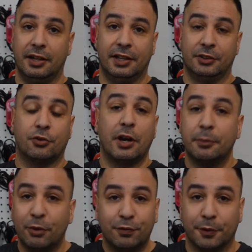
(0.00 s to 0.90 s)

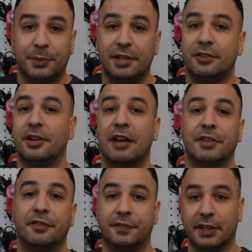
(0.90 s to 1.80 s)
incredible for me to have
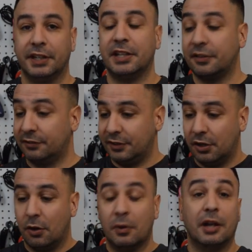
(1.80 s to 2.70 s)
that feeling that, you
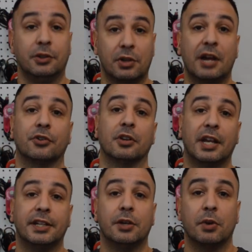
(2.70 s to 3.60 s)
know, you guys are
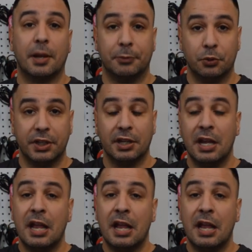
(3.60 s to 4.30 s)
liking what I'm doing.